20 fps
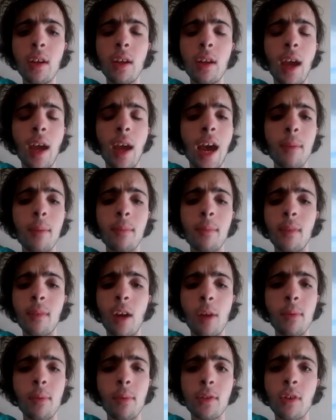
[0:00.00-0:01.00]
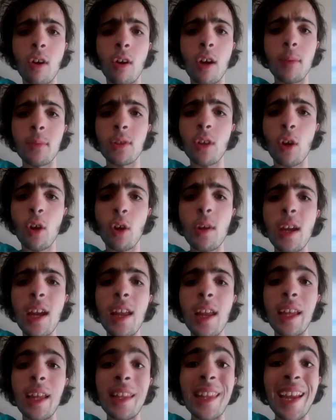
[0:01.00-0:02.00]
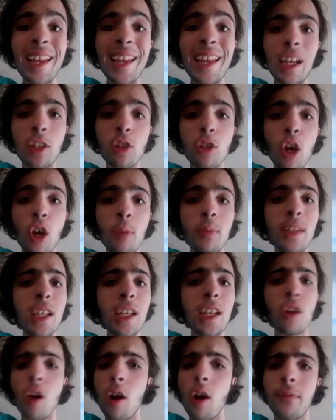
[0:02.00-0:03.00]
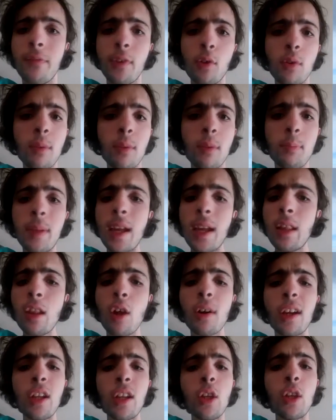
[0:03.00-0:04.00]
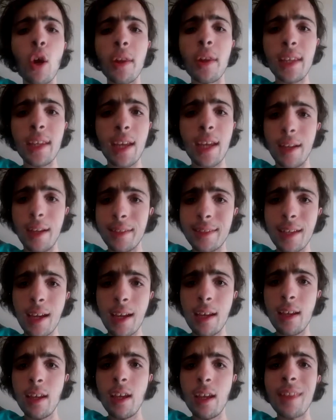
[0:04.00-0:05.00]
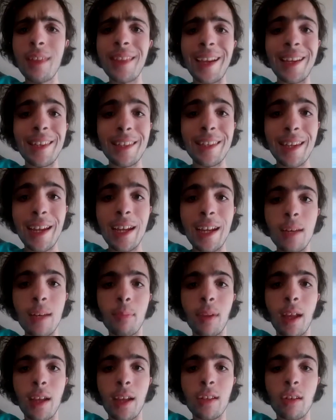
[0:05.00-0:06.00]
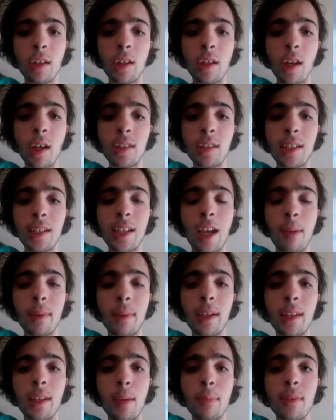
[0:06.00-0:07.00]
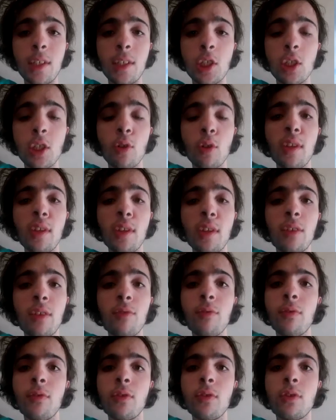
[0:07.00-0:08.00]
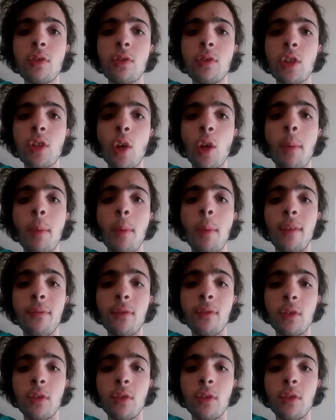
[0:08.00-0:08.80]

over the time. So they need that type. Nick Caulfield and Ben Long are not the answer. They need players like Isaac Cumming in that position who then sew up their